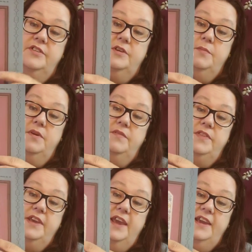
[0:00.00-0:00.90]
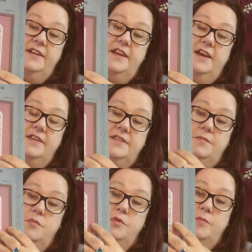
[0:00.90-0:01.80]
some of the hand dyes
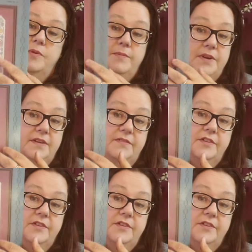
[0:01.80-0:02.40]
and more primitive